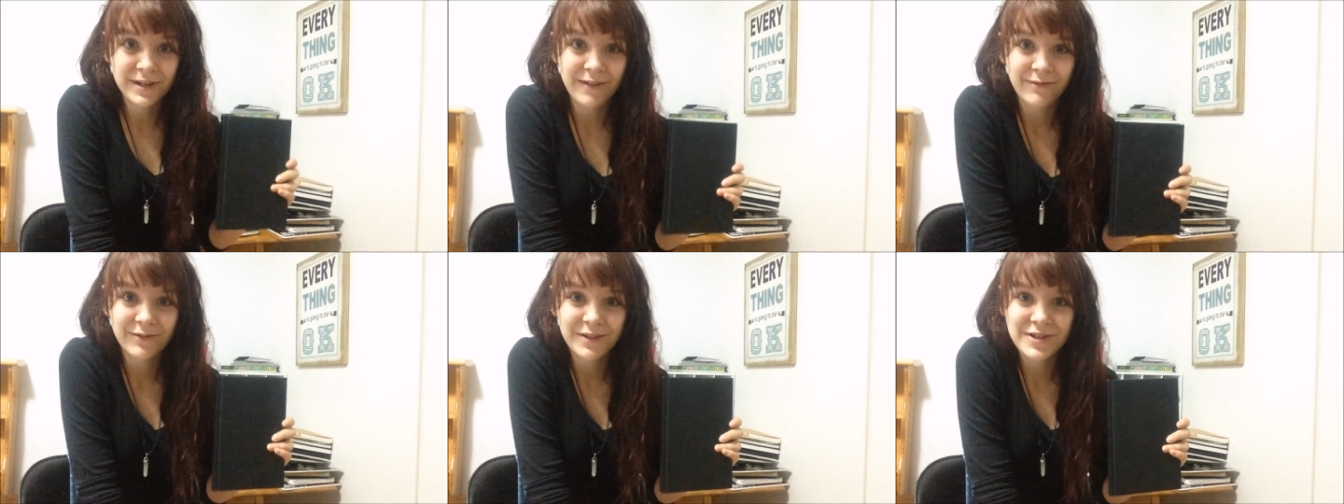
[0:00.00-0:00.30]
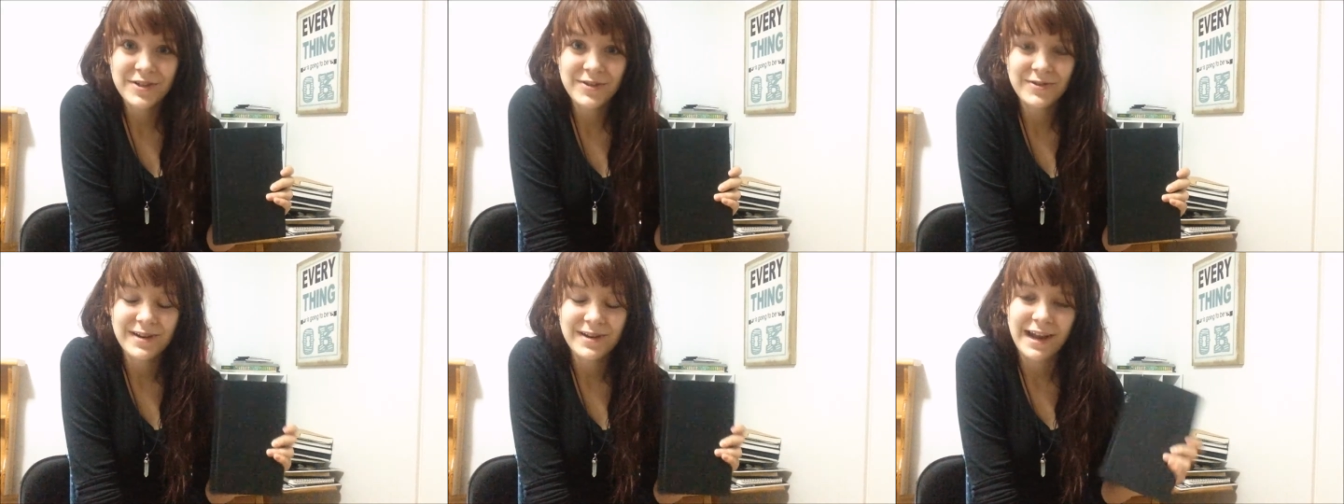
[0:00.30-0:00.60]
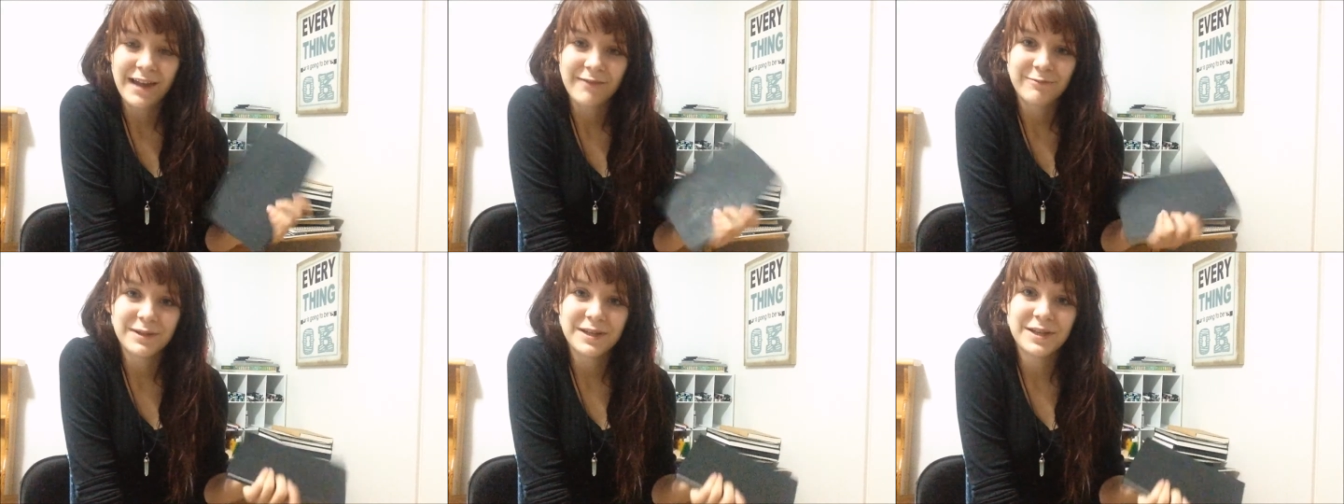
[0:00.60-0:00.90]
number 2 that
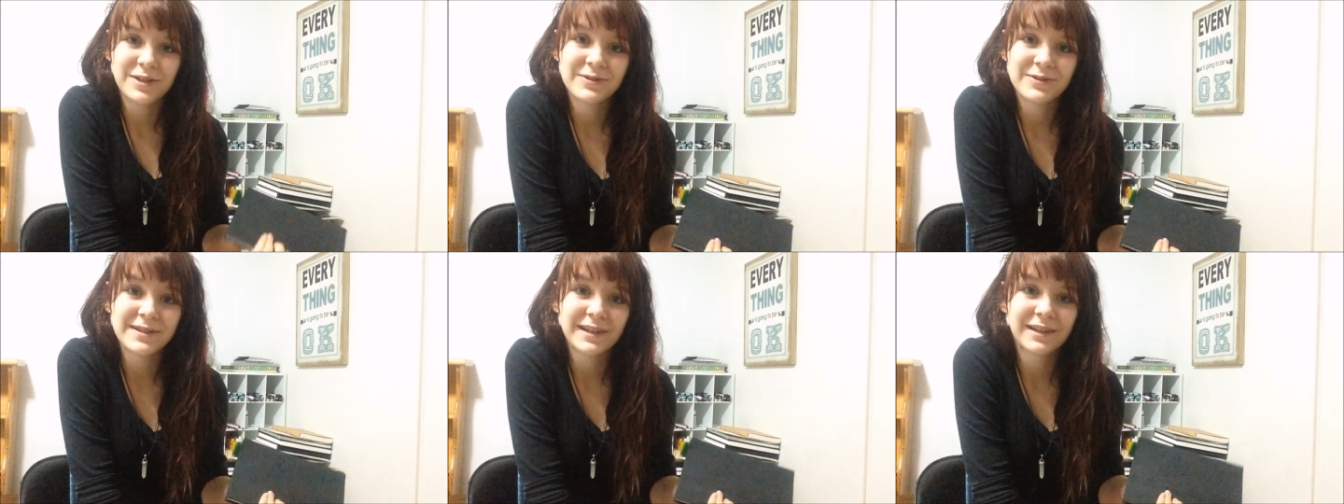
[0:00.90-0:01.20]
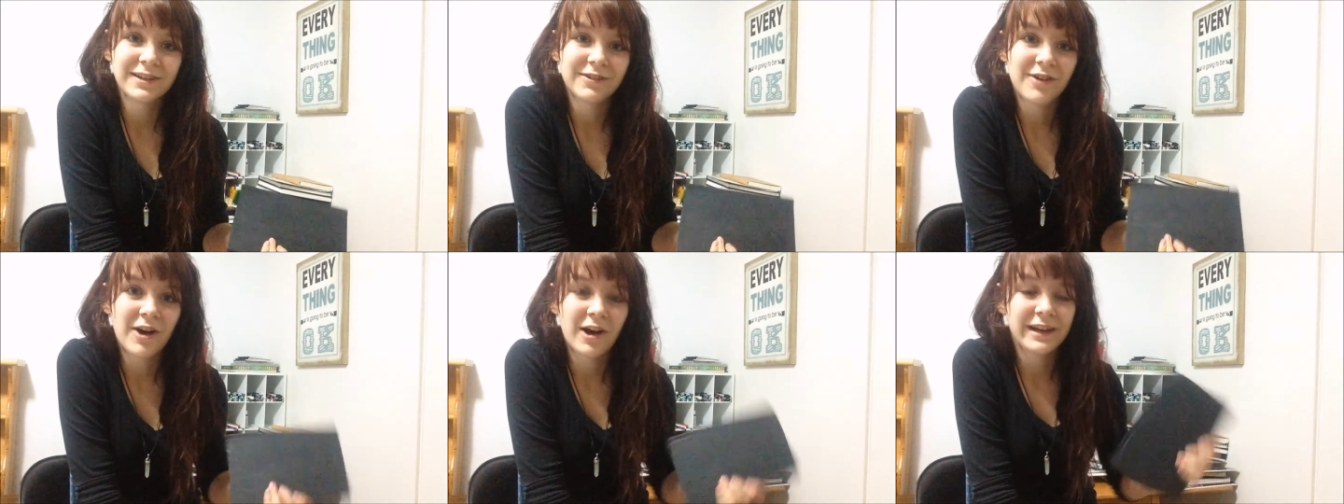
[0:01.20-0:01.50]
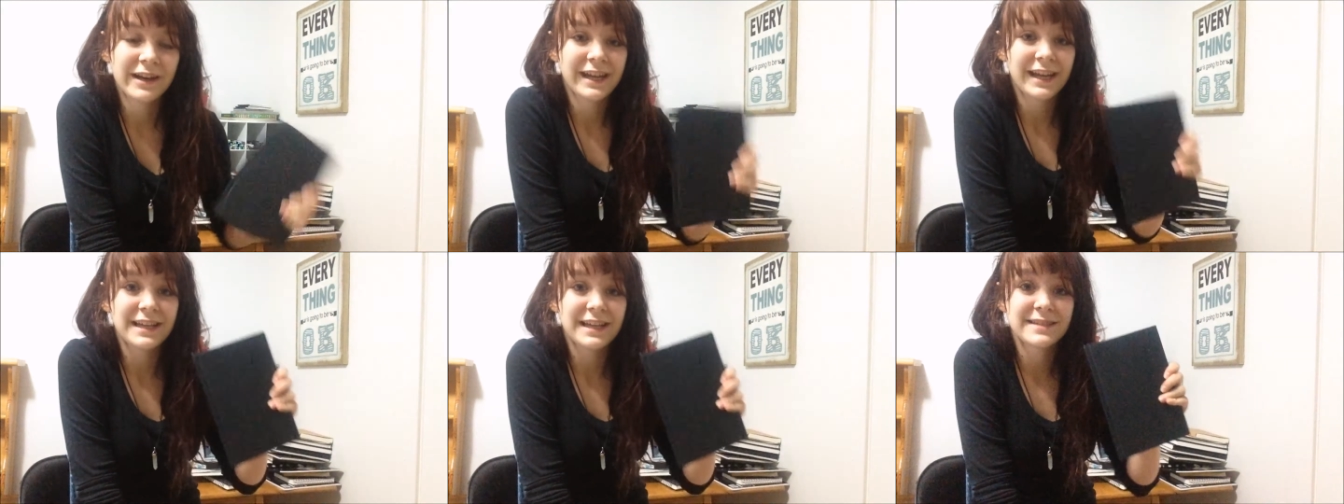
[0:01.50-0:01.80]
I've been using a
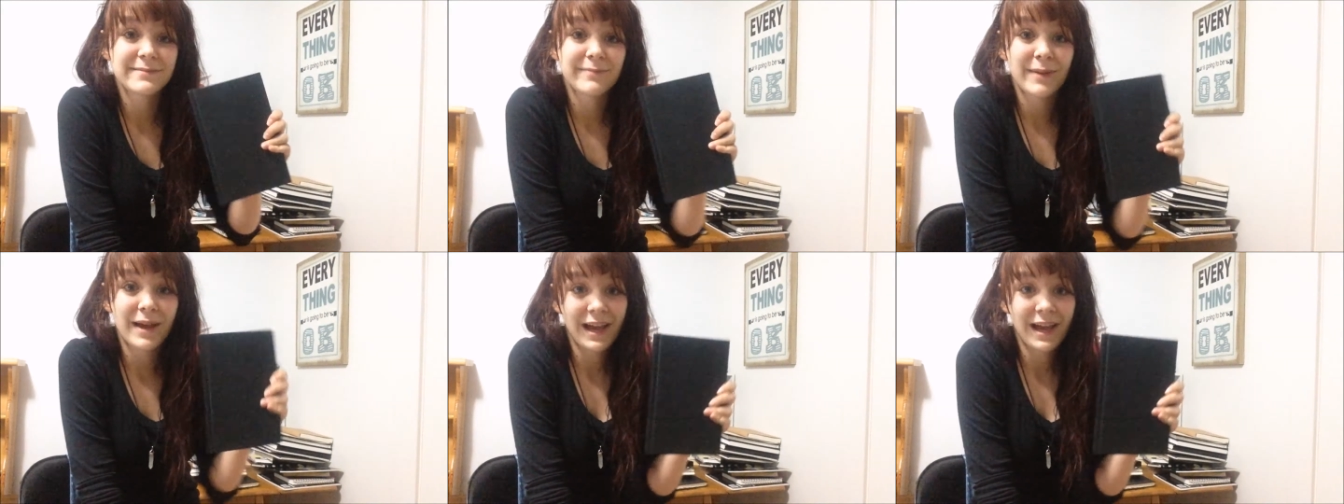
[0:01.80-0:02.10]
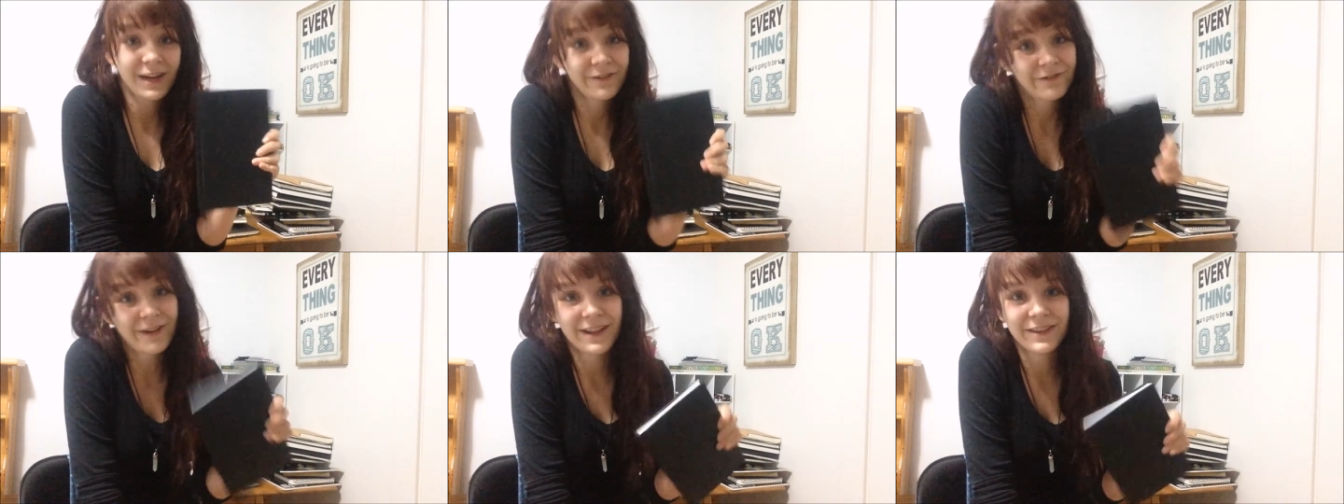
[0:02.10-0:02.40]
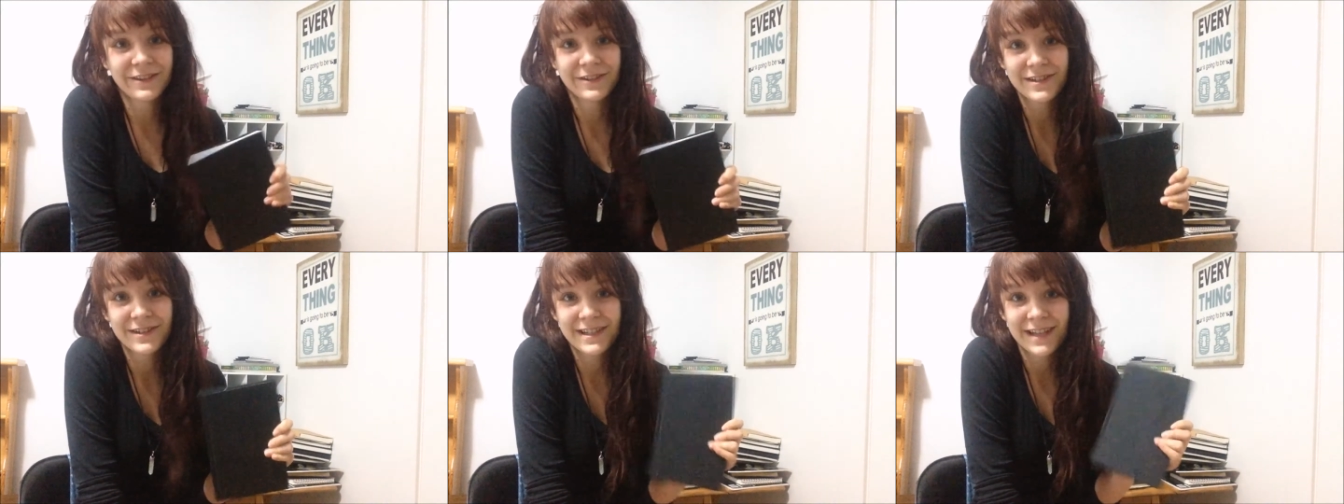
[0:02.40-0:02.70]
lot is my
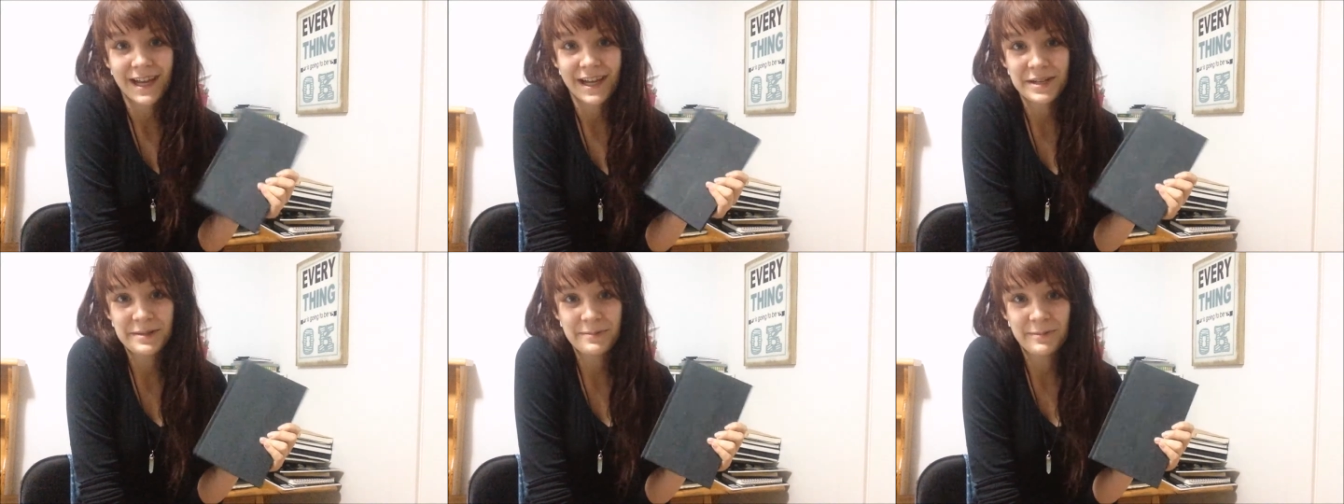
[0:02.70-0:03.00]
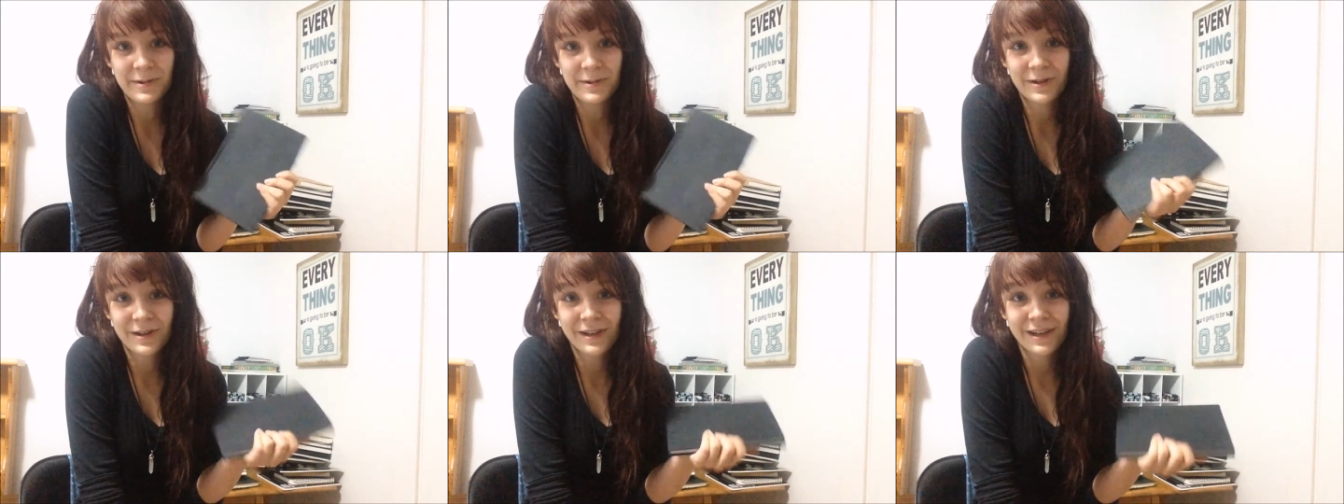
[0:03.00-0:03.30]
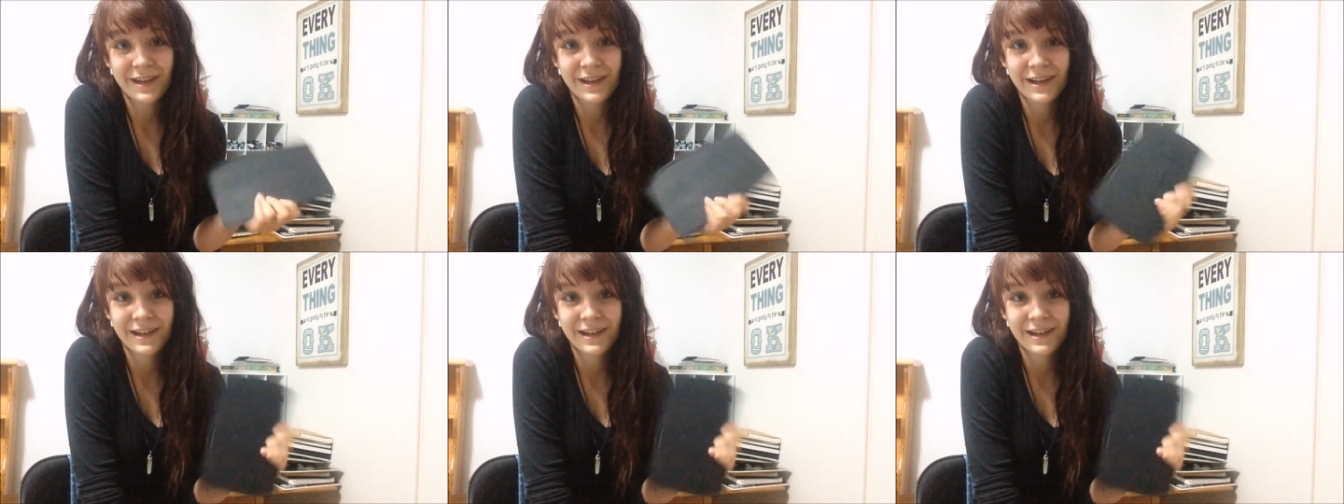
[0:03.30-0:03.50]
render sketchbook.